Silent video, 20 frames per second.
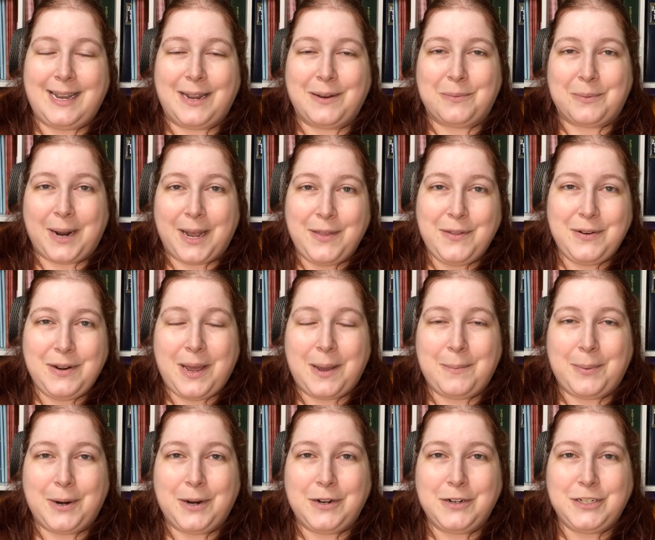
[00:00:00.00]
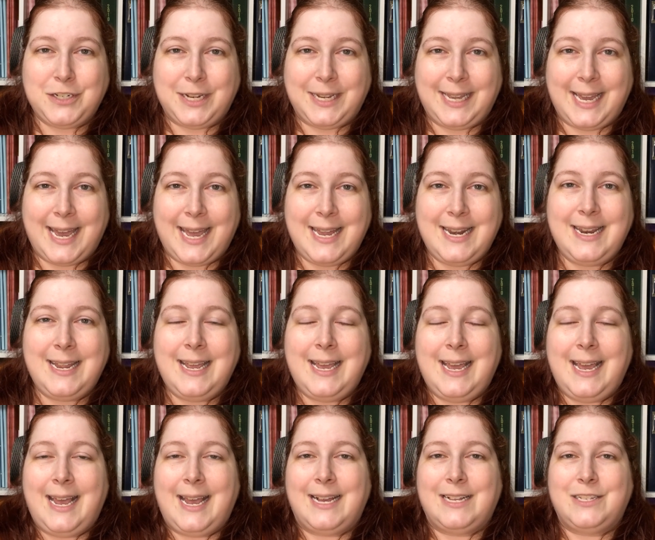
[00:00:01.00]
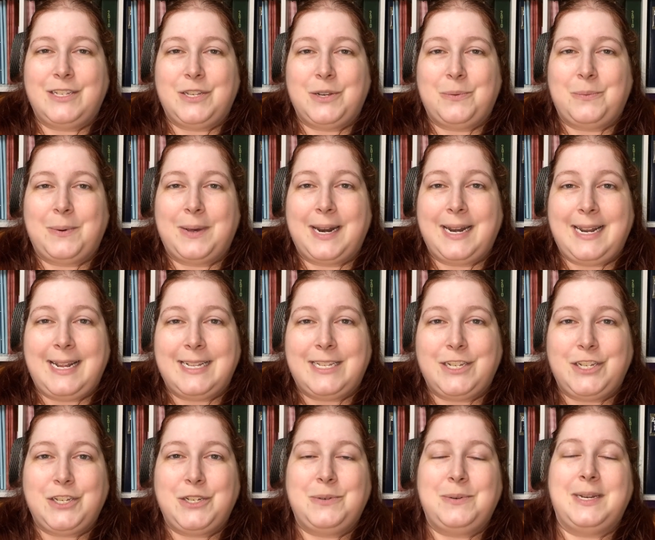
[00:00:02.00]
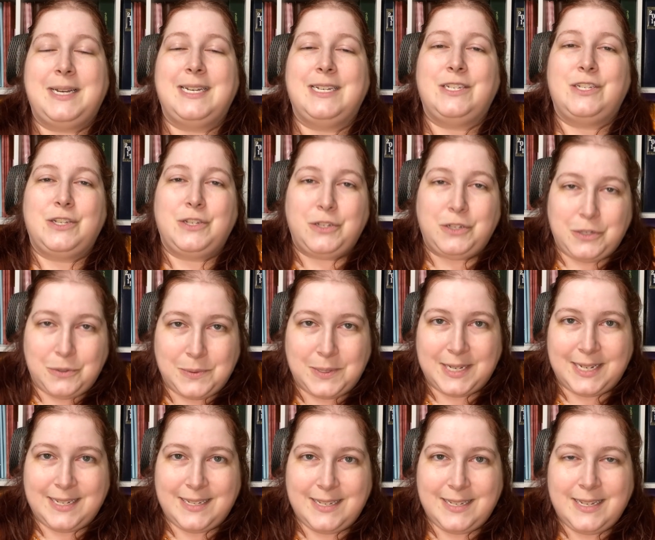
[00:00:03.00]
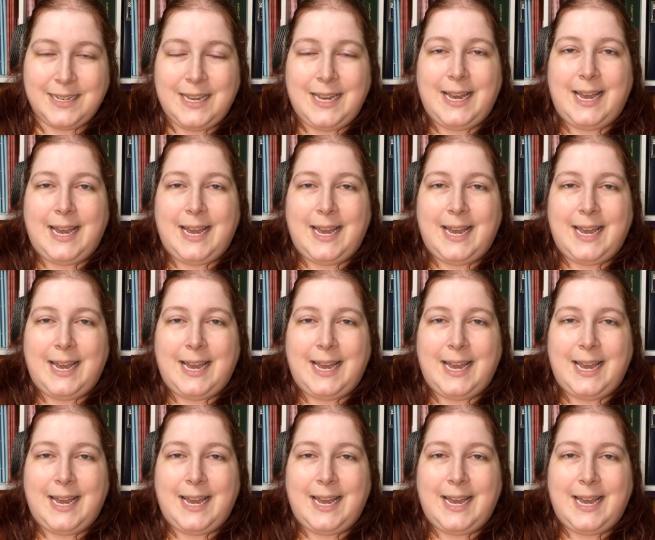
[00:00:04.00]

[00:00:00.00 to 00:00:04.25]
I'd rather not purge again, and so what I need to do is use it.